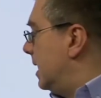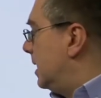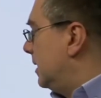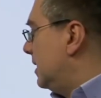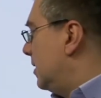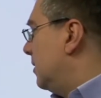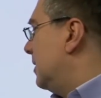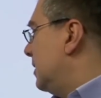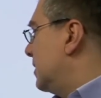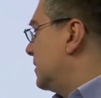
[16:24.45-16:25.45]
you know,
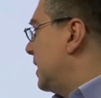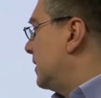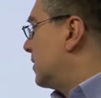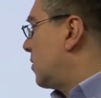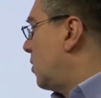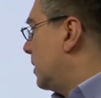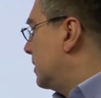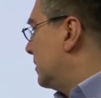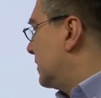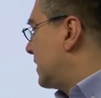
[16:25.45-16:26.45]
you could say it's according
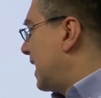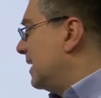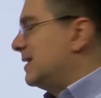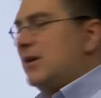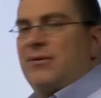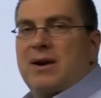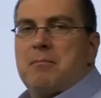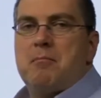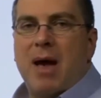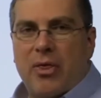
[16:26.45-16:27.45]
to a scientific
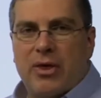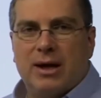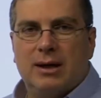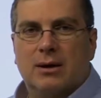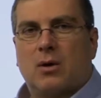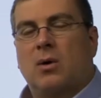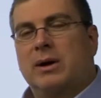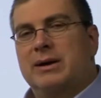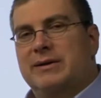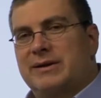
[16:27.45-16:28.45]
method,
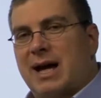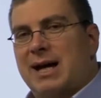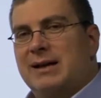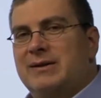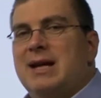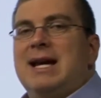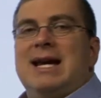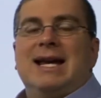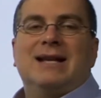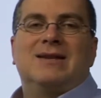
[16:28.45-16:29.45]
according to science.
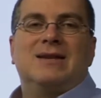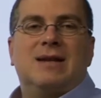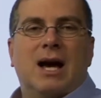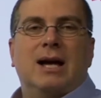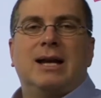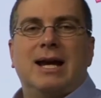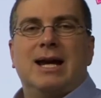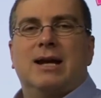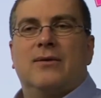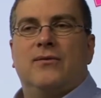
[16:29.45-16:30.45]
It's done
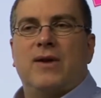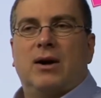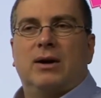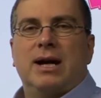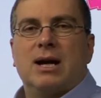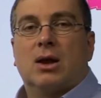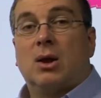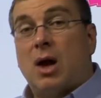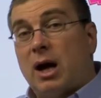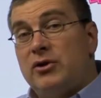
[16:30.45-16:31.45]
in a very
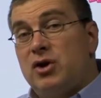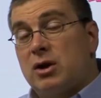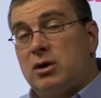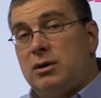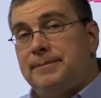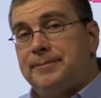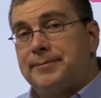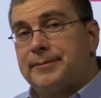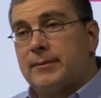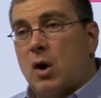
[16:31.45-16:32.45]
logical
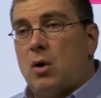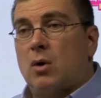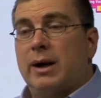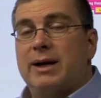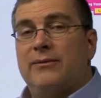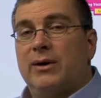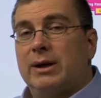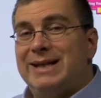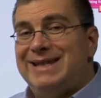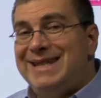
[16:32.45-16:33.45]
or in a
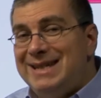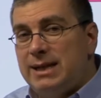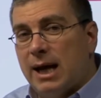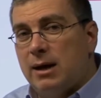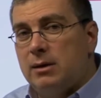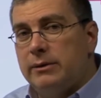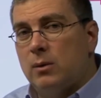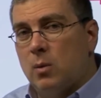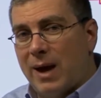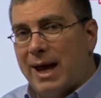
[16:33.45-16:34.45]
very
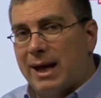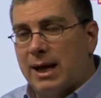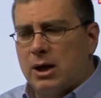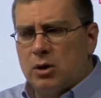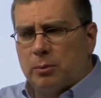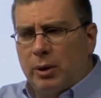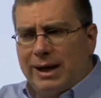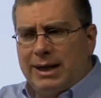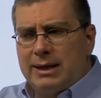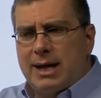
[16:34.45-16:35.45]
detailed way. And you're
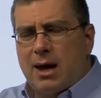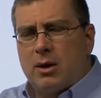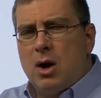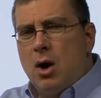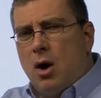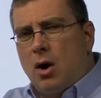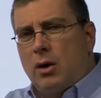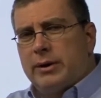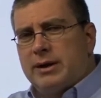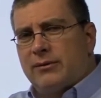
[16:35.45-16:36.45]
breaking down
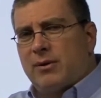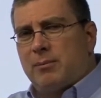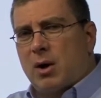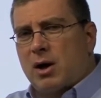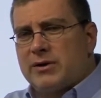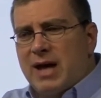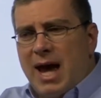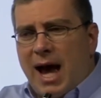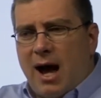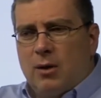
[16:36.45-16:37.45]
all the different parts.
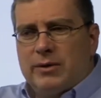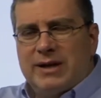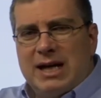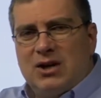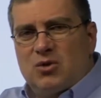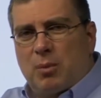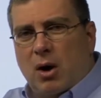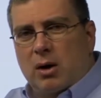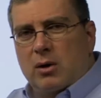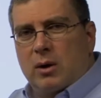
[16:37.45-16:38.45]
How is each
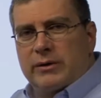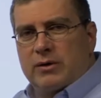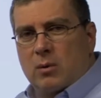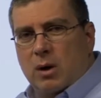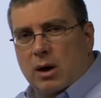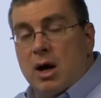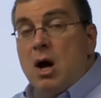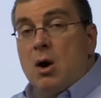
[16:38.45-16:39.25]
part going to work?